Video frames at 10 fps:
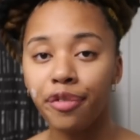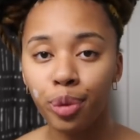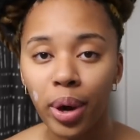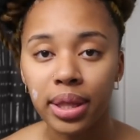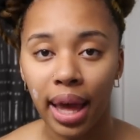If
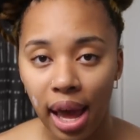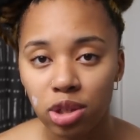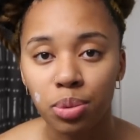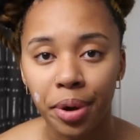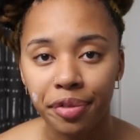you want the
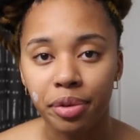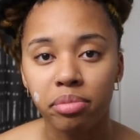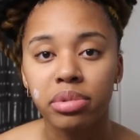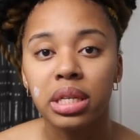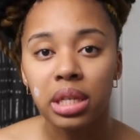actual
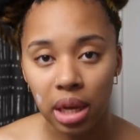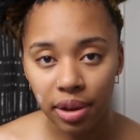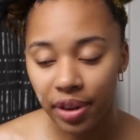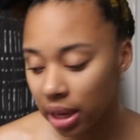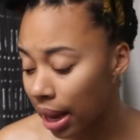perfumes, it's
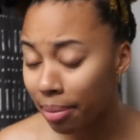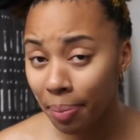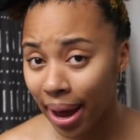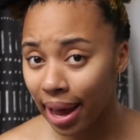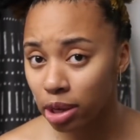Love Killian. I'm
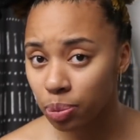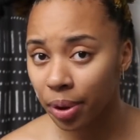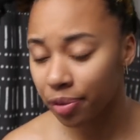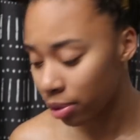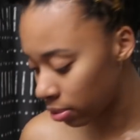about to actual
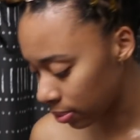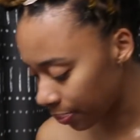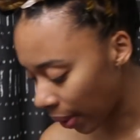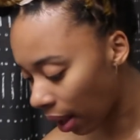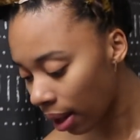
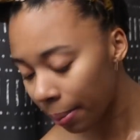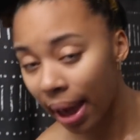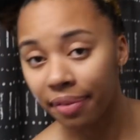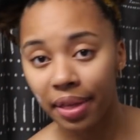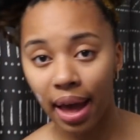perfumes
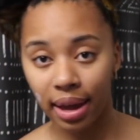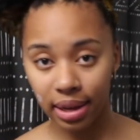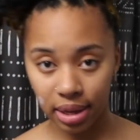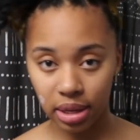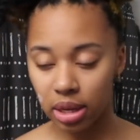after I
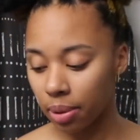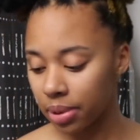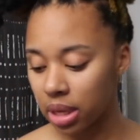done